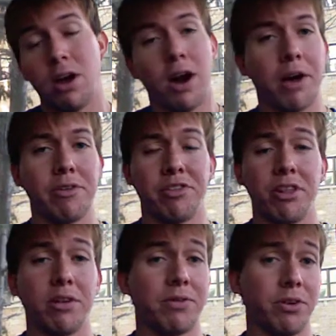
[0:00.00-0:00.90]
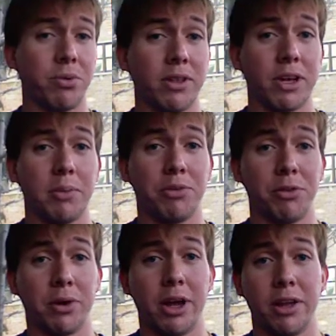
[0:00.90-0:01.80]
Obviously, the first one that comes
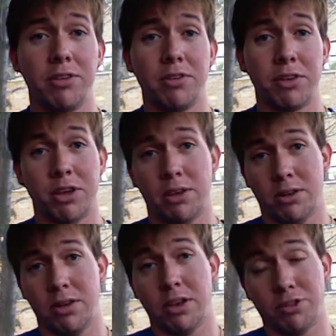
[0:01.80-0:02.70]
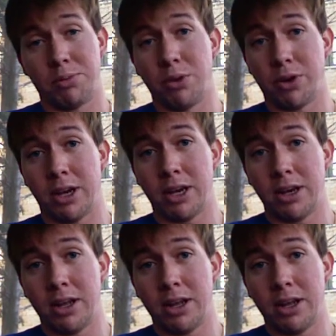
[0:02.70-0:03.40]
to our heads is smoking,